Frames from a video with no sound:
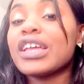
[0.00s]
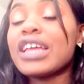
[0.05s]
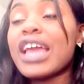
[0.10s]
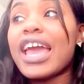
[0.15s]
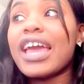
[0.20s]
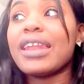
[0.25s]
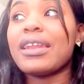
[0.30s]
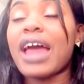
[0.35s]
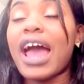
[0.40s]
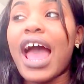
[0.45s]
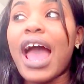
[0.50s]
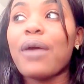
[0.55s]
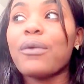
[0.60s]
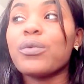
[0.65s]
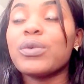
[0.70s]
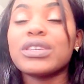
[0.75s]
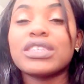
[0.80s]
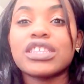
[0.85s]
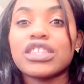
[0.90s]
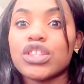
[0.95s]
And I
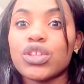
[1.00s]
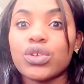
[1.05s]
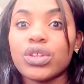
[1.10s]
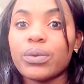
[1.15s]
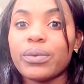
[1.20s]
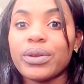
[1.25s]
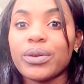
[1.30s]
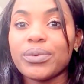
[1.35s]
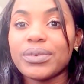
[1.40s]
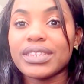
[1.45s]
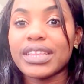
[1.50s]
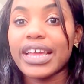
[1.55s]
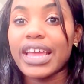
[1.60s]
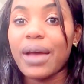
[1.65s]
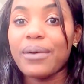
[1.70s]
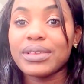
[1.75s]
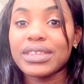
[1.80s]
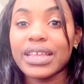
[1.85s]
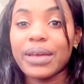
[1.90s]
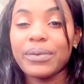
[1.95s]
wasn't the only one who was late.
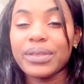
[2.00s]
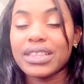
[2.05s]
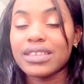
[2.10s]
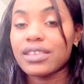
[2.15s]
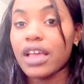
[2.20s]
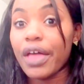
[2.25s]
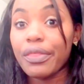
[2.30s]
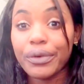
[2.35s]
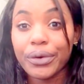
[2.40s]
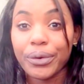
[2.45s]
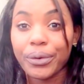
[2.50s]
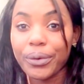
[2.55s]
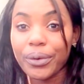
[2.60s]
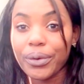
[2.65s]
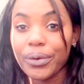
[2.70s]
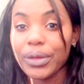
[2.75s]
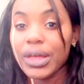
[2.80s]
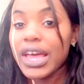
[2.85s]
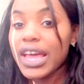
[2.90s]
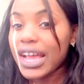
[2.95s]
I was late with this other
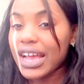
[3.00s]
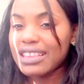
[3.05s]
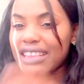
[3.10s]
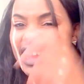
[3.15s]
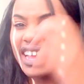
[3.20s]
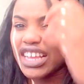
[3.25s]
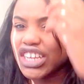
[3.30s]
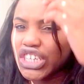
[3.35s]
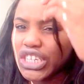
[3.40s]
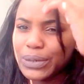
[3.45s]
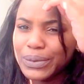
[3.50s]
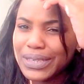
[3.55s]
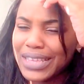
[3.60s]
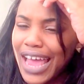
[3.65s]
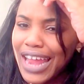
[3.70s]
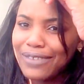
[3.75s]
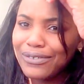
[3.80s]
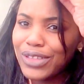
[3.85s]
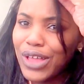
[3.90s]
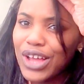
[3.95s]
girl because I guess she was
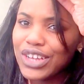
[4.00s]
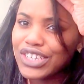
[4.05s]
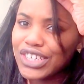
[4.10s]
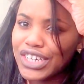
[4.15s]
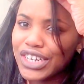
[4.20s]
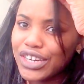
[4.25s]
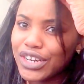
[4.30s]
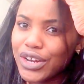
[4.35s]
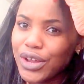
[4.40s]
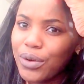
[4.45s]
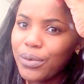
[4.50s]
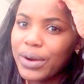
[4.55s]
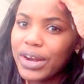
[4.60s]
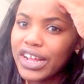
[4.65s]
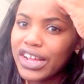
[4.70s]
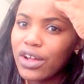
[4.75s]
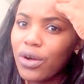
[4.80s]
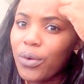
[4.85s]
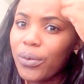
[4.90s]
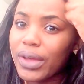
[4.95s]
kind of lost. She didn't know where
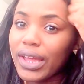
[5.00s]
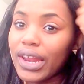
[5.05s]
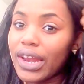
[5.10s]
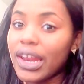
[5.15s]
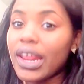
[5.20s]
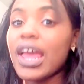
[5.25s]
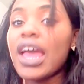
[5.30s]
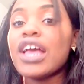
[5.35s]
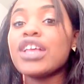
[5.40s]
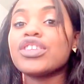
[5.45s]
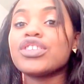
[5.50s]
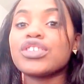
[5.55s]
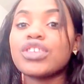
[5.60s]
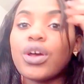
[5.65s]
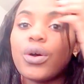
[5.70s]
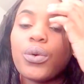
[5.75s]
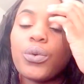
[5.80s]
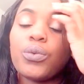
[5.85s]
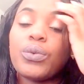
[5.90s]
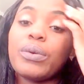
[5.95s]
to go in,
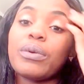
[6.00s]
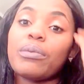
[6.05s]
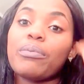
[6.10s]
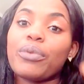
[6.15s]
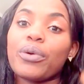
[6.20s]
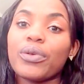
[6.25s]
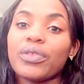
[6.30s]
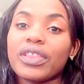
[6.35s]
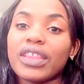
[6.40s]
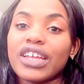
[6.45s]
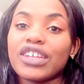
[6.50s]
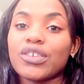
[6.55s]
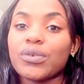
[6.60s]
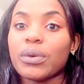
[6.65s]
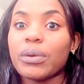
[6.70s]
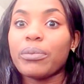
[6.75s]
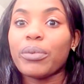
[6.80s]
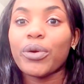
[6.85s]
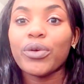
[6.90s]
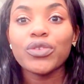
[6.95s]
so we were both late. So
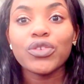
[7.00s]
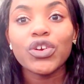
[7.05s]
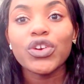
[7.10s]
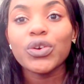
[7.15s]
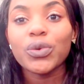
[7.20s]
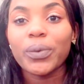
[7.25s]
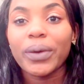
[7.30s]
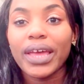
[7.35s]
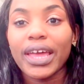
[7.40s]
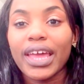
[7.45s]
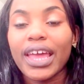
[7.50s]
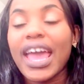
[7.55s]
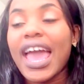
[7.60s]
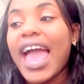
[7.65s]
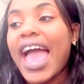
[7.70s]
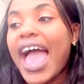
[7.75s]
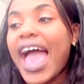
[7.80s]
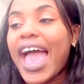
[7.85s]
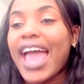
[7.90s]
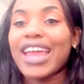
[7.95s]
we both turned away,
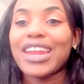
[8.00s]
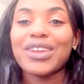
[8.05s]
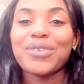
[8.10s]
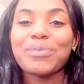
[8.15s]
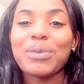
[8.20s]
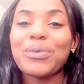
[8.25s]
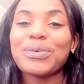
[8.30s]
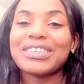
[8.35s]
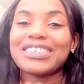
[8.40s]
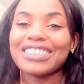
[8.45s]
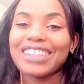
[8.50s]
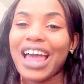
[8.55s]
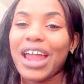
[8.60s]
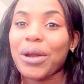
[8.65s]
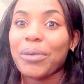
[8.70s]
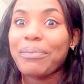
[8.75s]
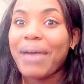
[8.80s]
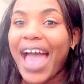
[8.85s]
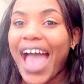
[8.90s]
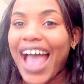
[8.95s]
but we still had
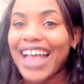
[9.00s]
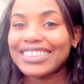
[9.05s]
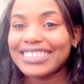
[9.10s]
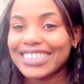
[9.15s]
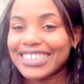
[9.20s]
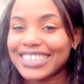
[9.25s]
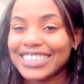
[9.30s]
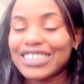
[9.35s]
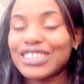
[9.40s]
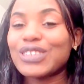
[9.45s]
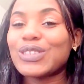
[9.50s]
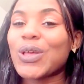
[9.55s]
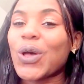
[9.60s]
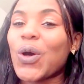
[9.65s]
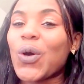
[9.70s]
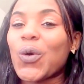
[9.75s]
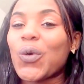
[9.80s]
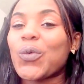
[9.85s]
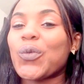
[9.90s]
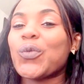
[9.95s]
our passes.
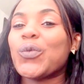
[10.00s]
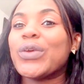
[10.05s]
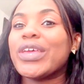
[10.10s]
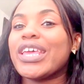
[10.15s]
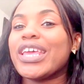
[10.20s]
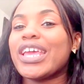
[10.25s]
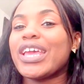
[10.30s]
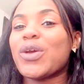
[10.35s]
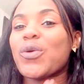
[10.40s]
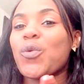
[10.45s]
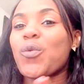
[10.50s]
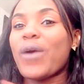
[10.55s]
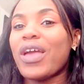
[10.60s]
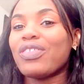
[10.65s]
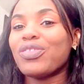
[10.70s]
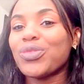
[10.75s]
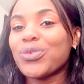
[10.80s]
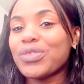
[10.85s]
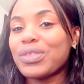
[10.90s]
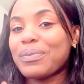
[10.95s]
So we
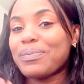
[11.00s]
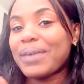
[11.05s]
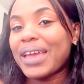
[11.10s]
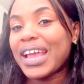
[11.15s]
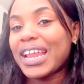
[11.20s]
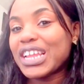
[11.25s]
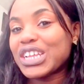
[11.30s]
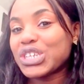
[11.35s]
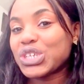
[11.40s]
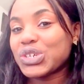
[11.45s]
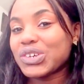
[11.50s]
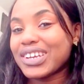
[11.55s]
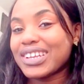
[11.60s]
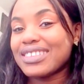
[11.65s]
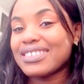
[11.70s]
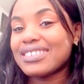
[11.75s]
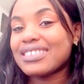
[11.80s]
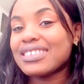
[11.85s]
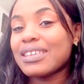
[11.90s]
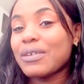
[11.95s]
went through the main
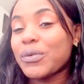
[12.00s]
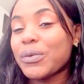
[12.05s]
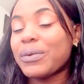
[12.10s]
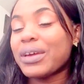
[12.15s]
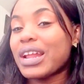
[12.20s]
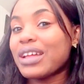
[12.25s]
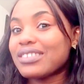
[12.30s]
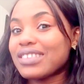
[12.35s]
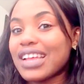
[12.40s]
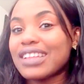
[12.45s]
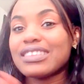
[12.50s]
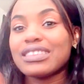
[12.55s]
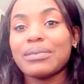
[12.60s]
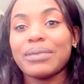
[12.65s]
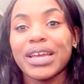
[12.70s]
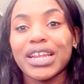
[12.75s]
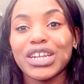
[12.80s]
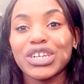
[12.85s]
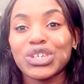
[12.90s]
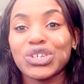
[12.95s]
entrance. We went outside to the
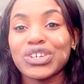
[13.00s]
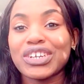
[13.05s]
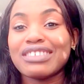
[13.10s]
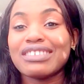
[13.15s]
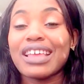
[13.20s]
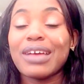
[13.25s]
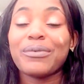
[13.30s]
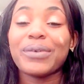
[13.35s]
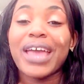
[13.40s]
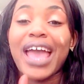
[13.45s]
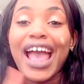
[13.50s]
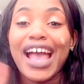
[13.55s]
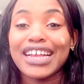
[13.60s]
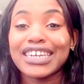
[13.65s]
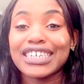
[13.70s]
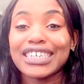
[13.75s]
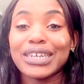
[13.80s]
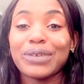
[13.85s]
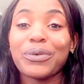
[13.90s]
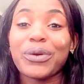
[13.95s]
main entrance, and we
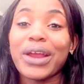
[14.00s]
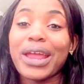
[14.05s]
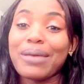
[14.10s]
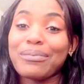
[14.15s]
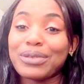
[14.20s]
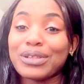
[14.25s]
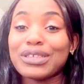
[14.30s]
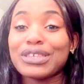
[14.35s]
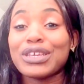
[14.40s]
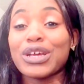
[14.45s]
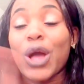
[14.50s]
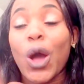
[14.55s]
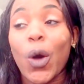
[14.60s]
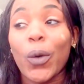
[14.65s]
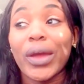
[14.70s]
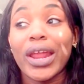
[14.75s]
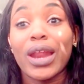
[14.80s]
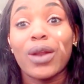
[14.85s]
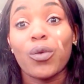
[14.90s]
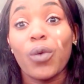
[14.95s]
actually were able to
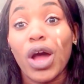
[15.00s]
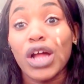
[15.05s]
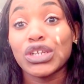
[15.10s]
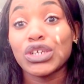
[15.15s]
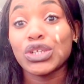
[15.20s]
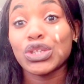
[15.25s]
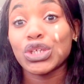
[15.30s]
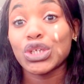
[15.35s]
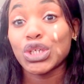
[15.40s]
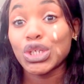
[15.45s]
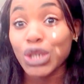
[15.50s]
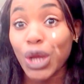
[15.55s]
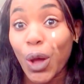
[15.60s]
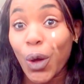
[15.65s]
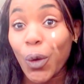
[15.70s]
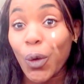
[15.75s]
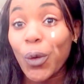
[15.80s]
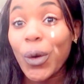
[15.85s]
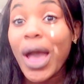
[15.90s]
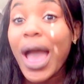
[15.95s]
go in and watch the
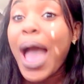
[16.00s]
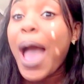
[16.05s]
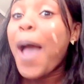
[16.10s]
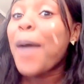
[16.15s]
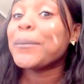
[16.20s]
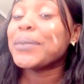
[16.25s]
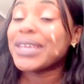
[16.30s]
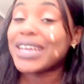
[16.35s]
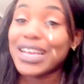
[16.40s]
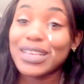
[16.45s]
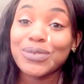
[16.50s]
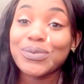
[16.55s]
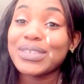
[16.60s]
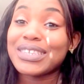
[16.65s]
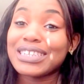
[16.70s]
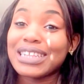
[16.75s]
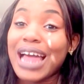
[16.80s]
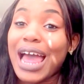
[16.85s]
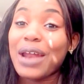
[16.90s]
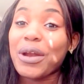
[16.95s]
show because we
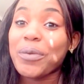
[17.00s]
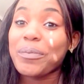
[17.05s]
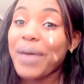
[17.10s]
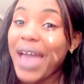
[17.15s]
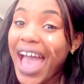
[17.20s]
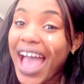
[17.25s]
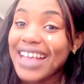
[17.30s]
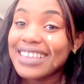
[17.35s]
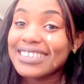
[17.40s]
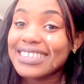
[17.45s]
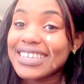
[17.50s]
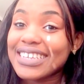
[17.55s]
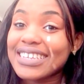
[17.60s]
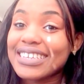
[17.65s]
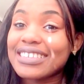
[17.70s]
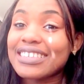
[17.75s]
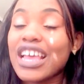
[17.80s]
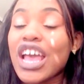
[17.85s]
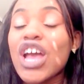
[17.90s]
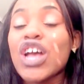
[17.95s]
still had our
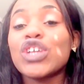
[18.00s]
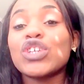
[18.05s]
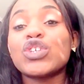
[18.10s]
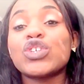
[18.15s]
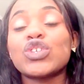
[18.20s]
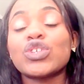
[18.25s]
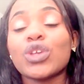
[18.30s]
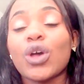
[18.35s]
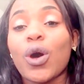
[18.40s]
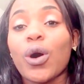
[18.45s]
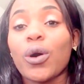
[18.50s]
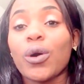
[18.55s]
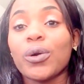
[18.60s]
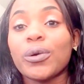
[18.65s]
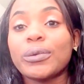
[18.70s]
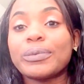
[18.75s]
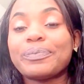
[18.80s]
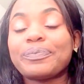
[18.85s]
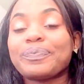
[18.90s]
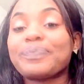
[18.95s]
passes.
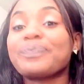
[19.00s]
So